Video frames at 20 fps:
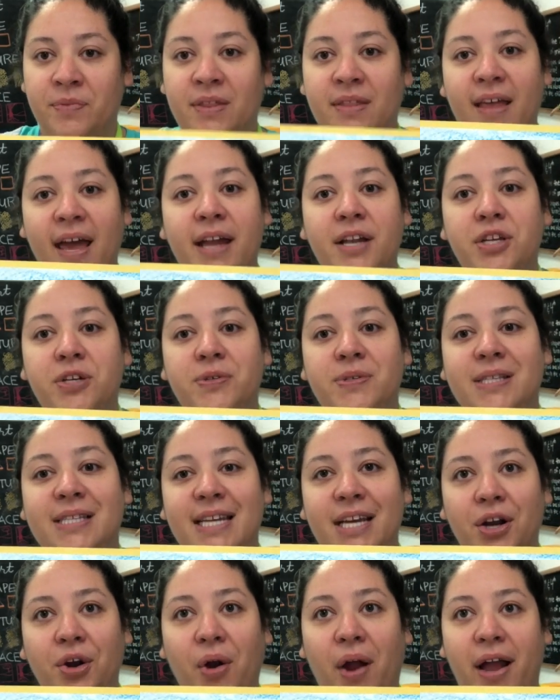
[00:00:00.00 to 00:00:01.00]
Then use
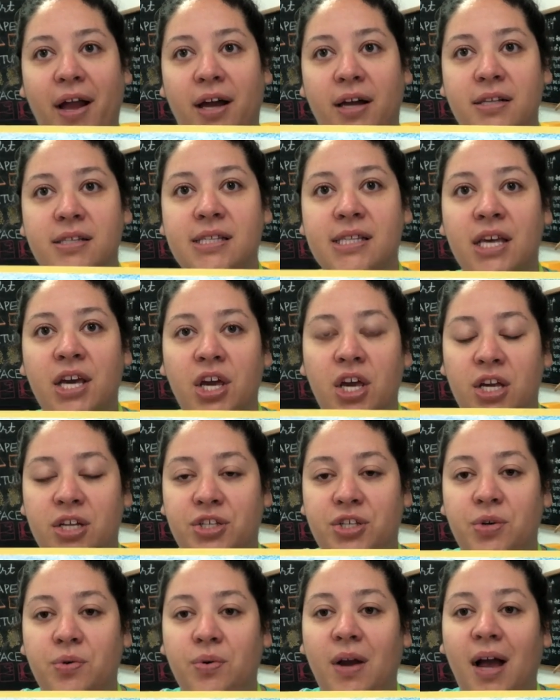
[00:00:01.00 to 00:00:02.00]
stick crayons
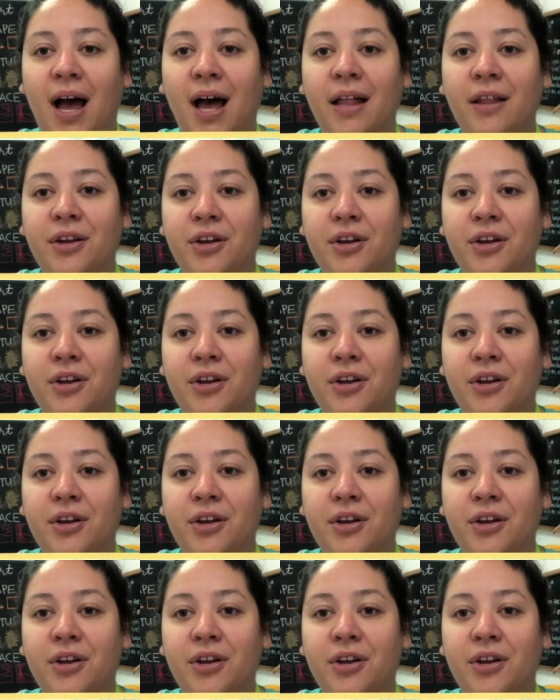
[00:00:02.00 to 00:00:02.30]
to color